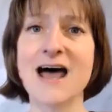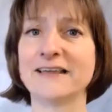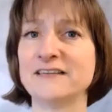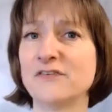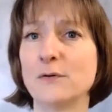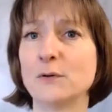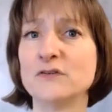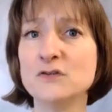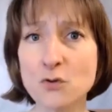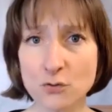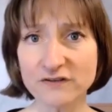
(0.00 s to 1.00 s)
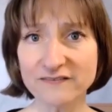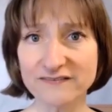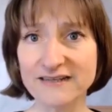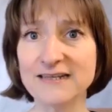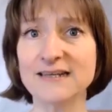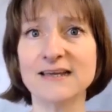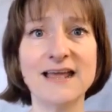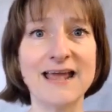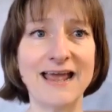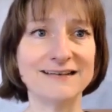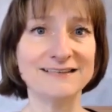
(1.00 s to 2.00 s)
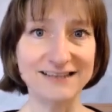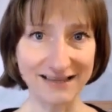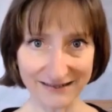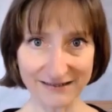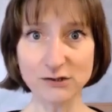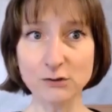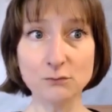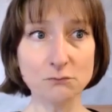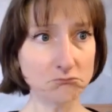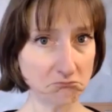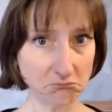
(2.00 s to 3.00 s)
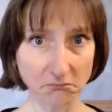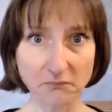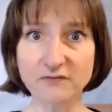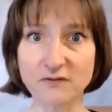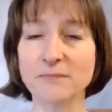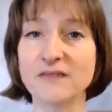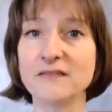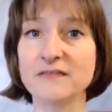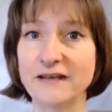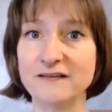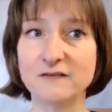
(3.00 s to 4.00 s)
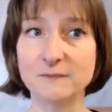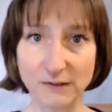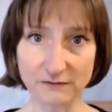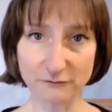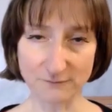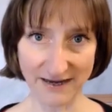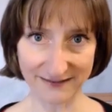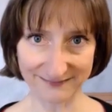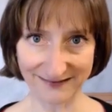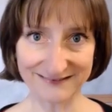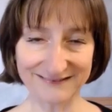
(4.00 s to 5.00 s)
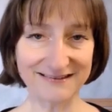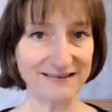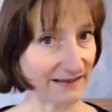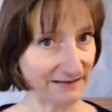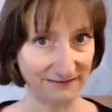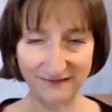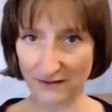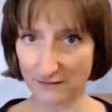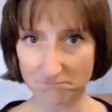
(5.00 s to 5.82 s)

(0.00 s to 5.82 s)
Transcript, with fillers: as if I was noticing and telling you something that is part of my identity that is